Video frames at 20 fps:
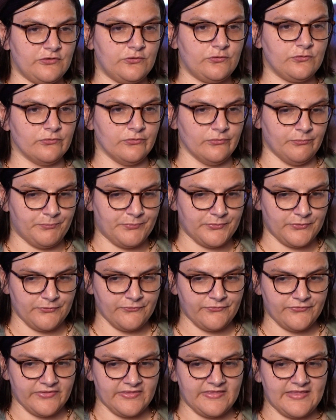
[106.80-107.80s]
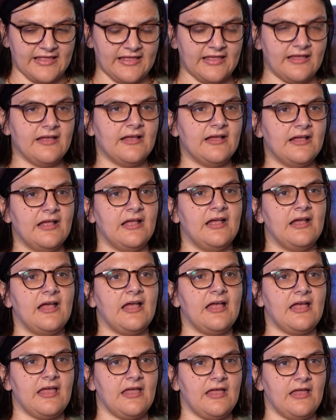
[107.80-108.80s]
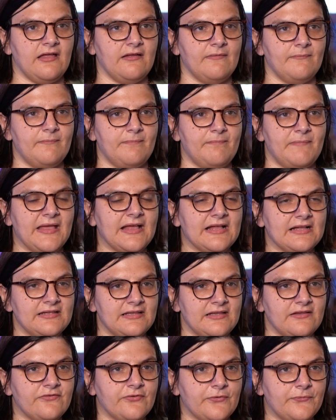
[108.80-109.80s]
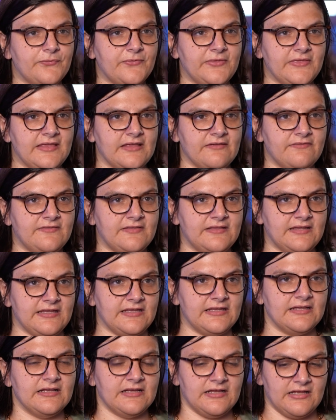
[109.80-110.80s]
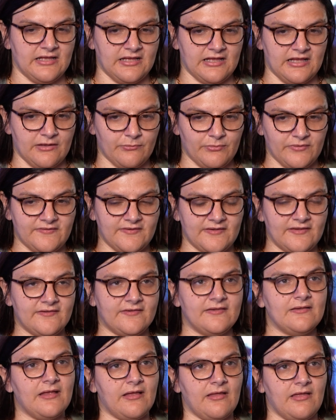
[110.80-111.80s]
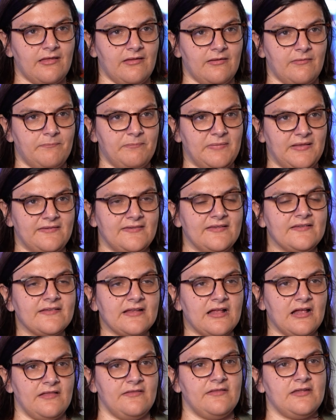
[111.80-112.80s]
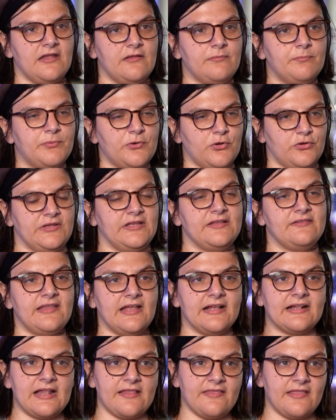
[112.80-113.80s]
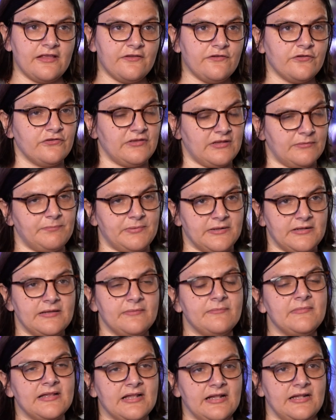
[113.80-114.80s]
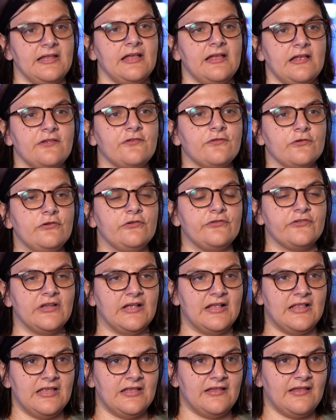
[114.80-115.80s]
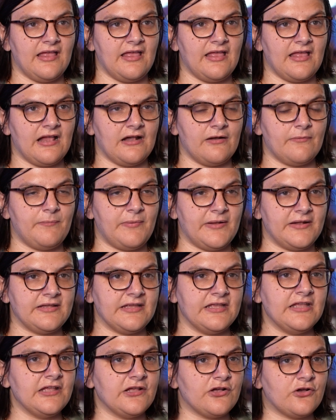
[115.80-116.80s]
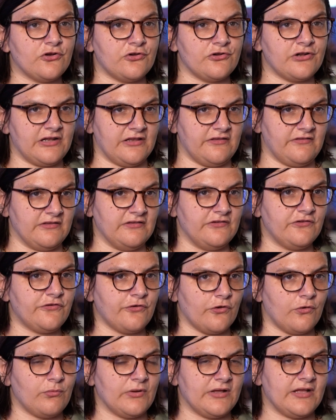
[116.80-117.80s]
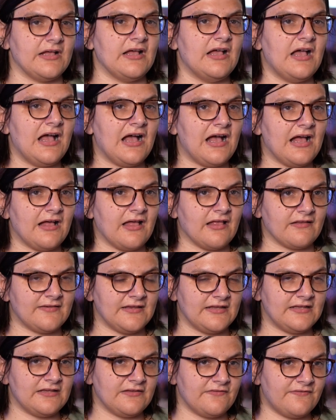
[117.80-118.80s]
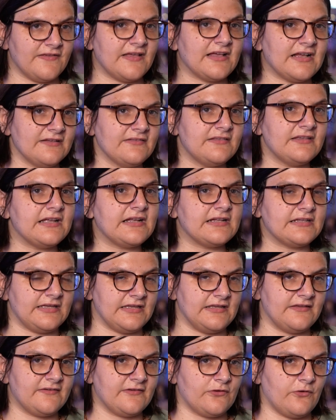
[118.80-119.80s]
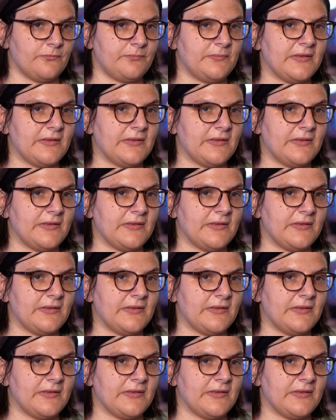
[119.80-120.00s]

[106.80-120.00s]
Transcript: to prove the mechanism of CFT, which is V600 protein degradation. The preliminary results are very encouraging, showing a significant decrease of